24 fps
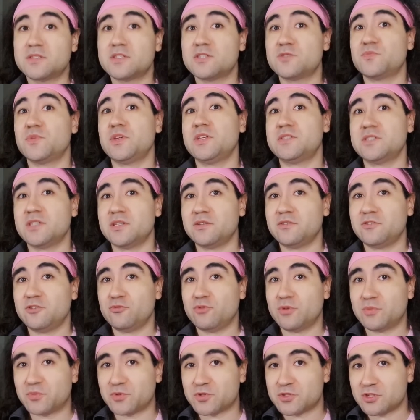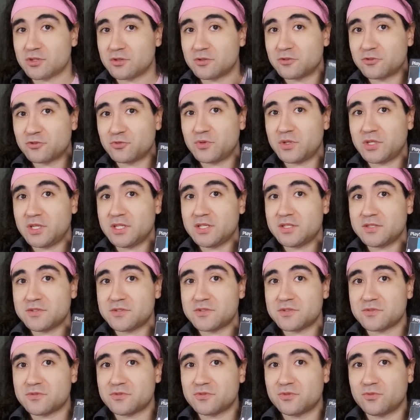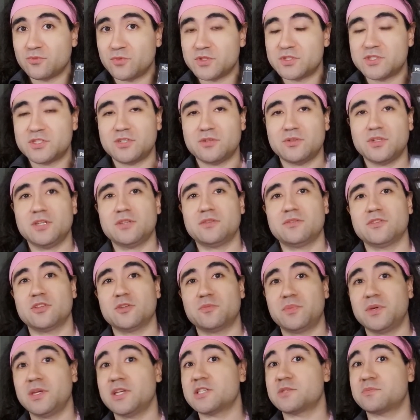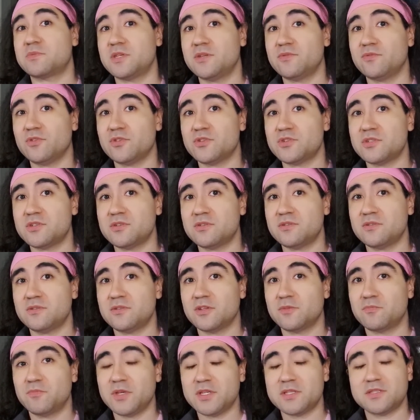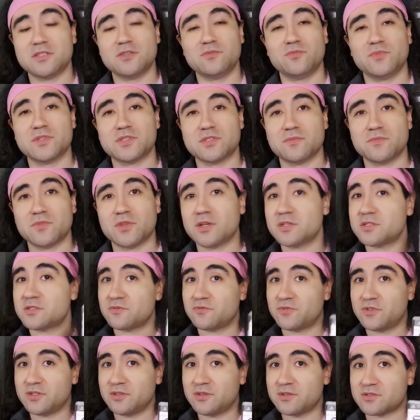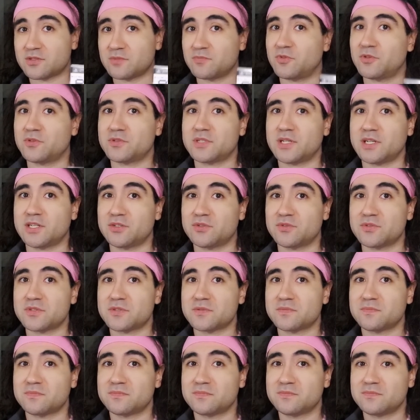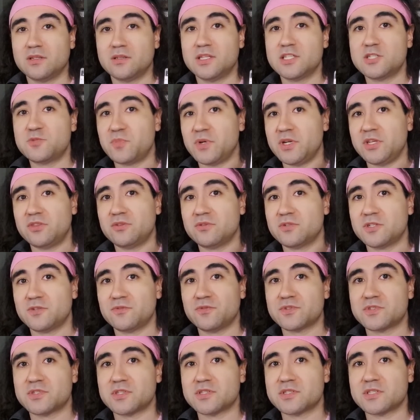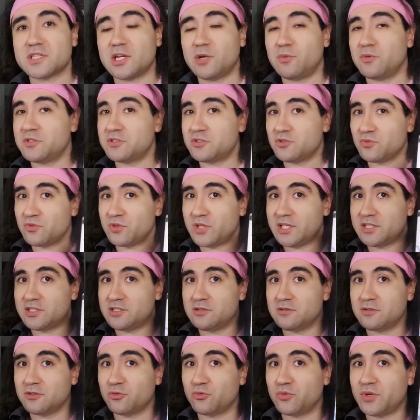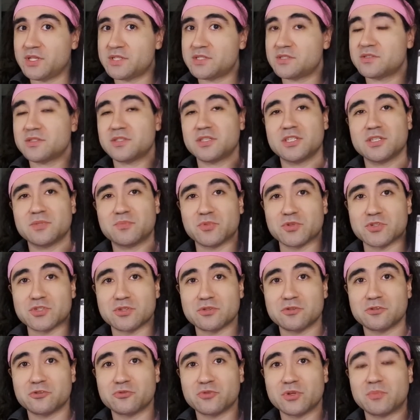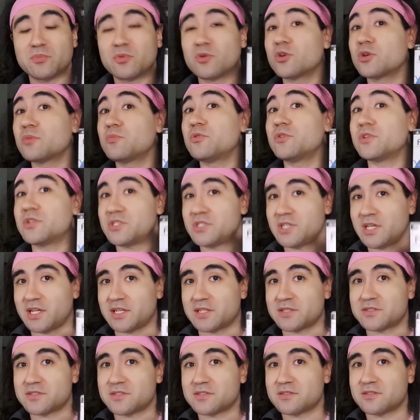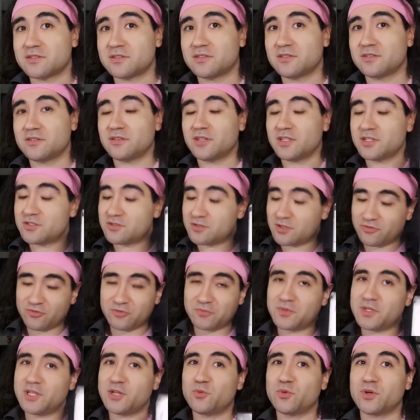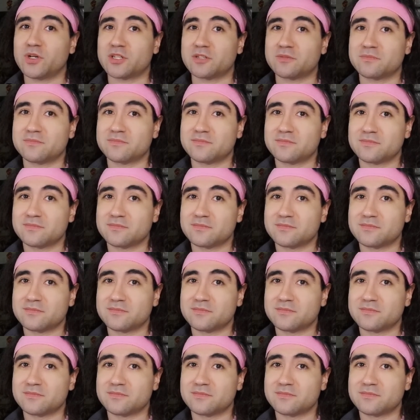This is me telling you what Persona 3 is, what's unique to the PSP version, mixed in with some thoughts and feelings on both titles. Despite their differences, I want to relate to you a reason to give Persona 3 Portable a chance. Let's start from day one.